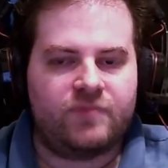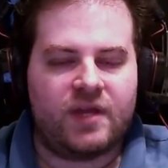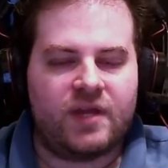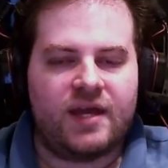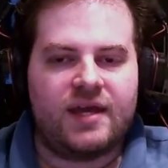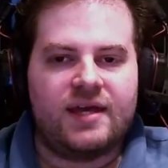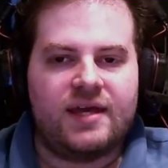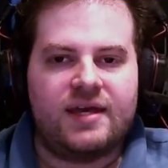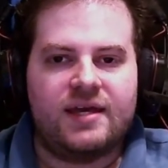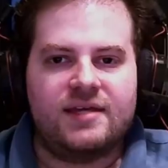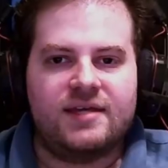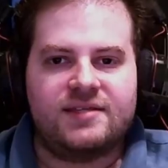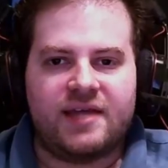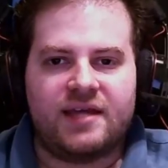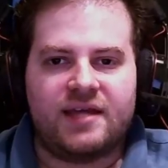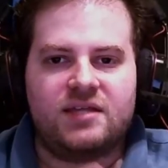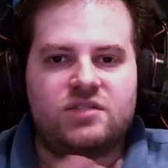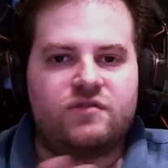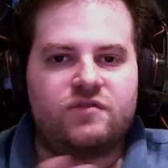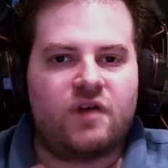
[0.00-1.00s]
is that
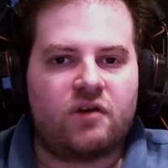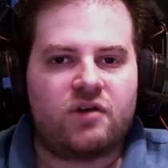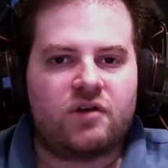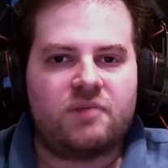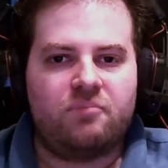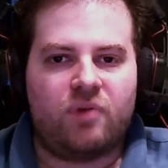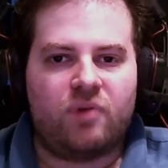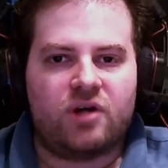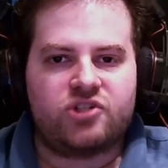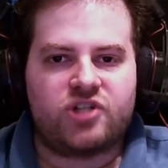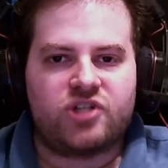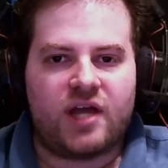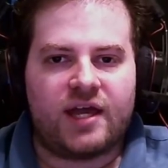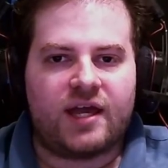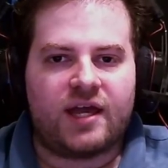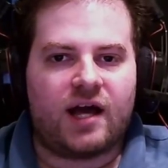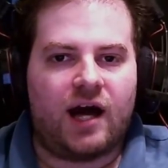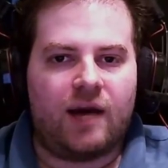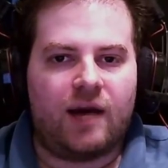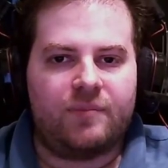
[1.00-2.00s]
it's very much a
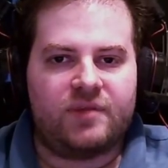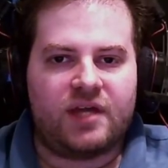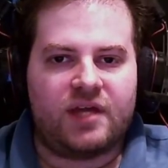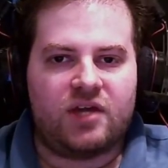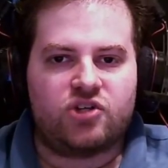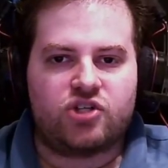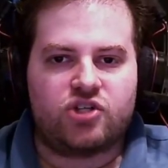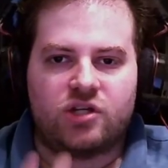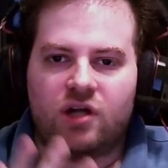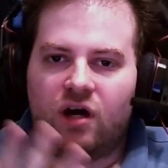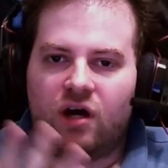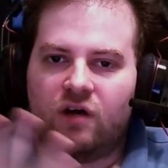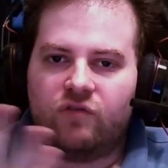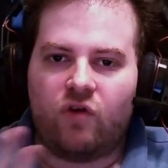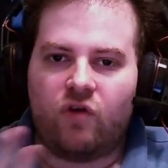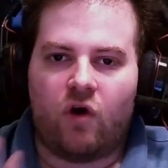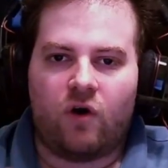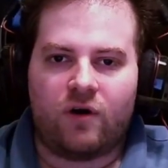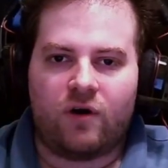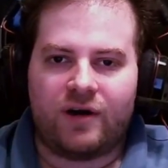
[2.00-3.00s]
combination of
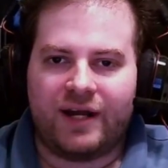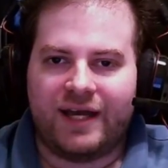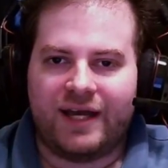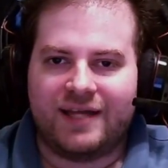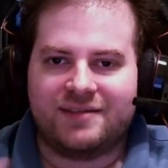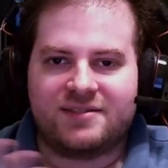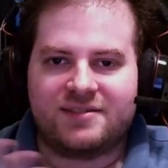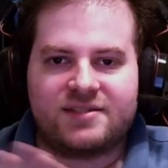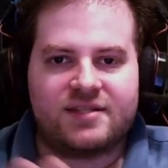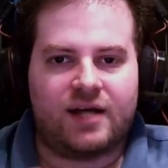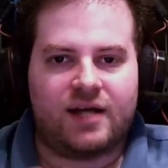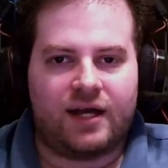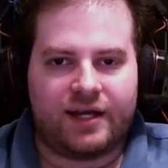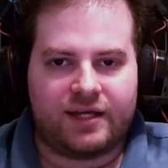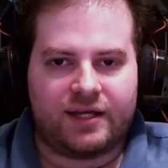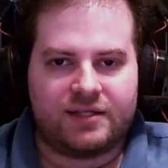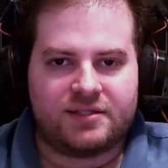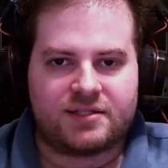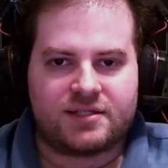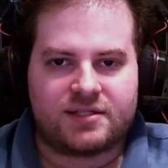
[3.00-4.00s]
art and
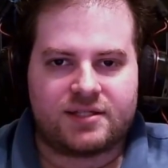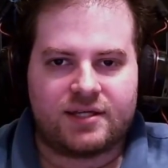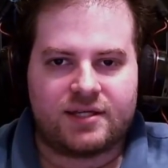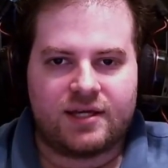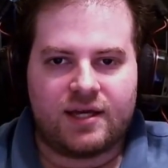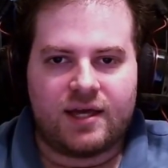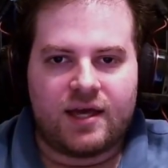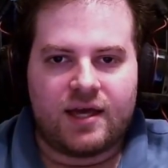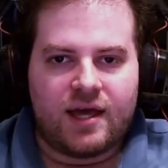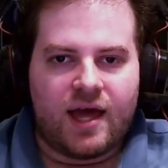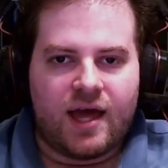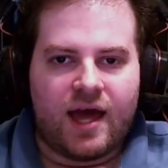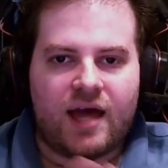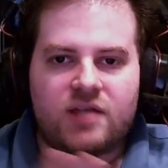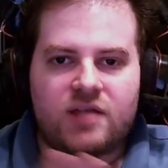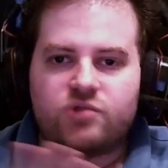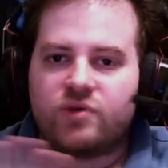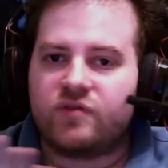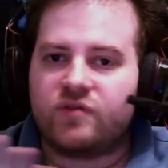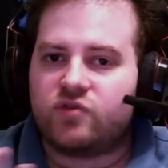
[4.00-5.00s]
science. As
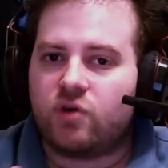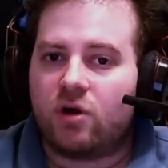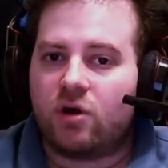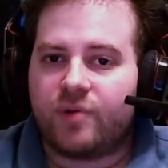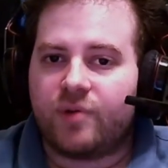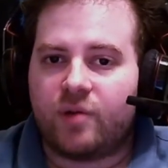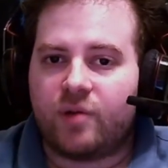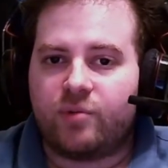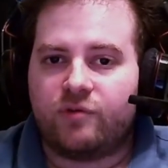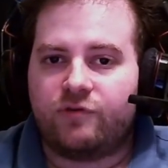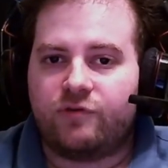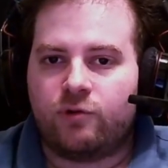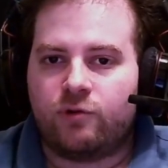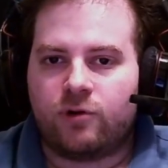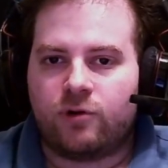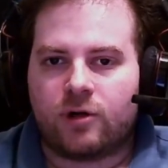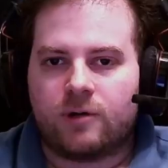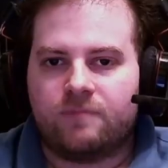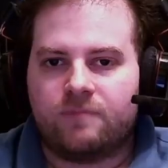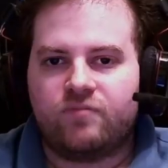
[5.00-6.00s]
we've talked about
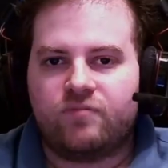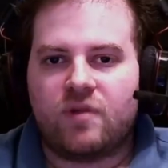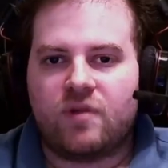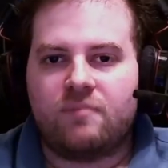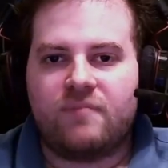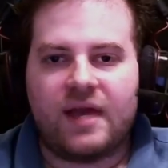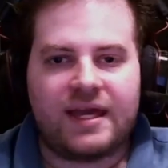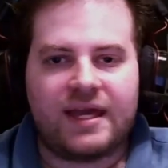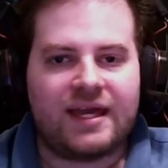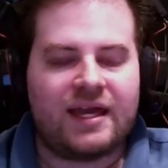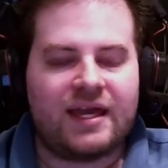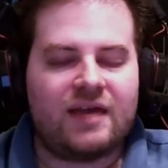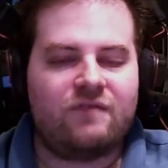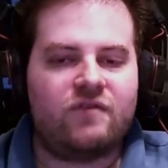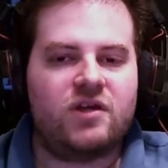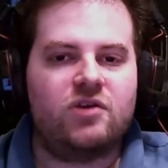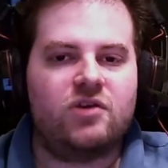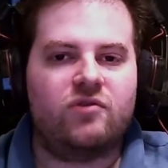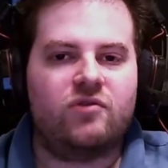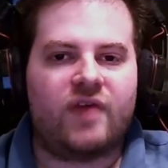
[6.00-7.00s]
before, making a
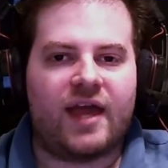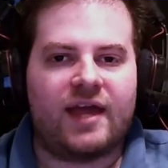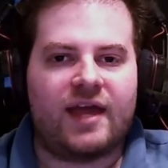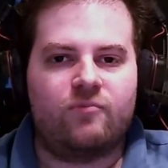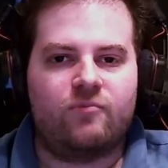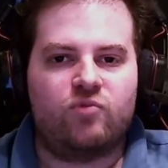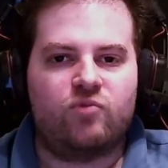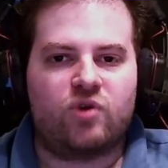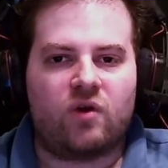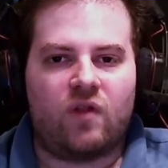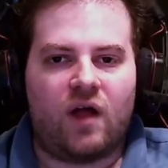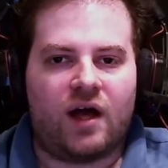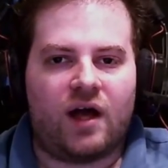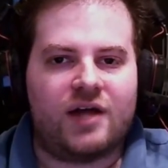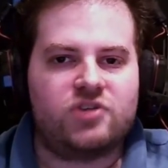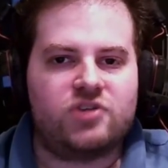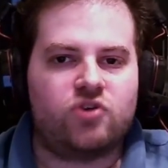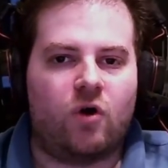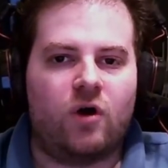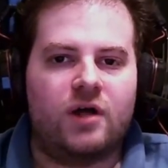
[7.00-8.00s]
video game relies
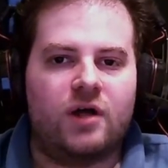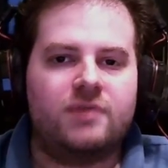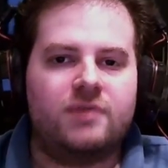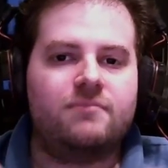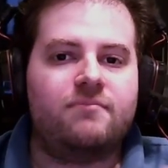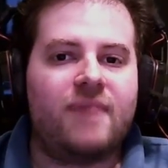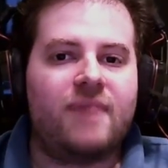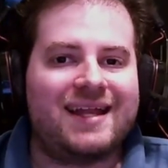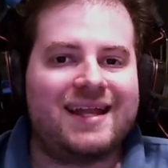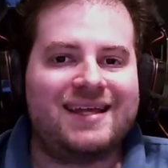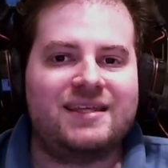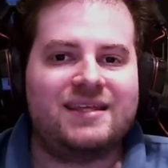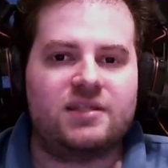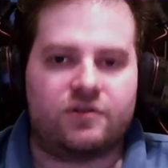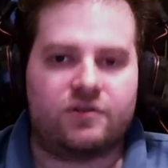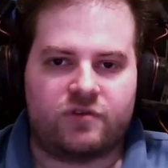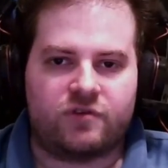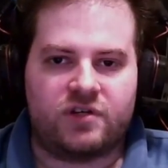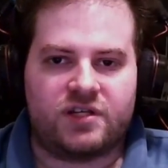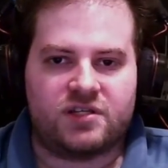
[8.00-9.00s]
on many
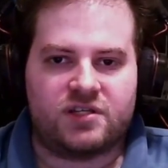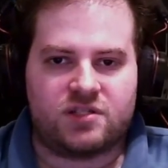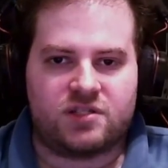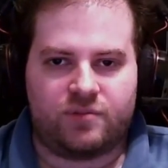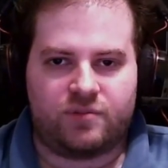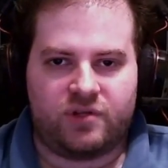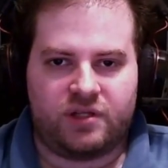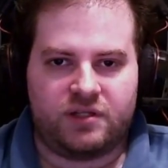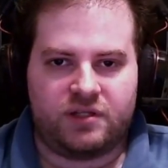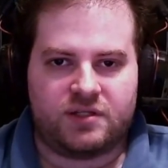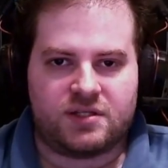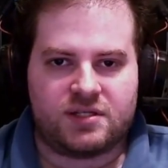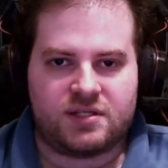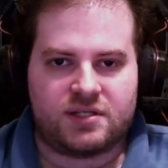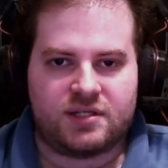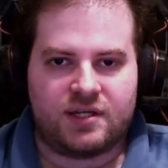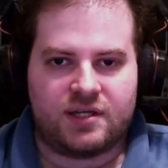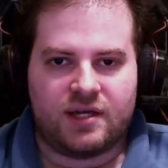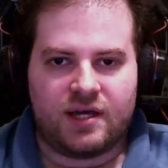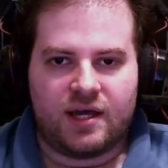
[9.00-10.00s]
different disciplines.
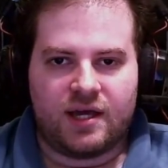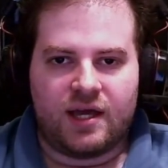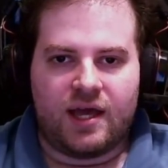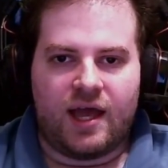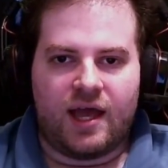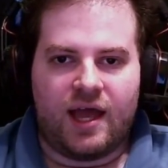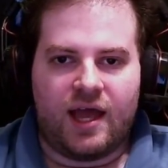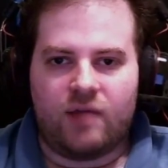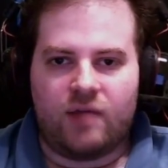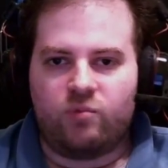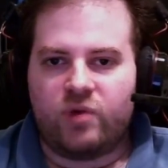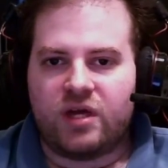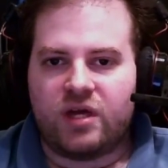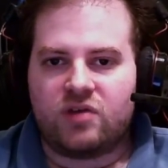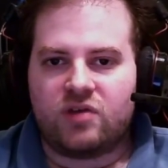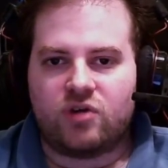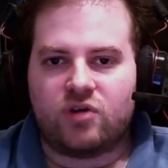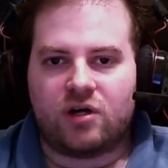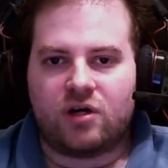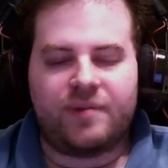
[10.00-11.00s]
And we can
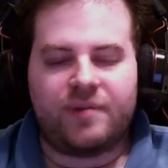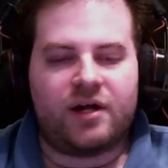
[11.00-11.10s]
talk about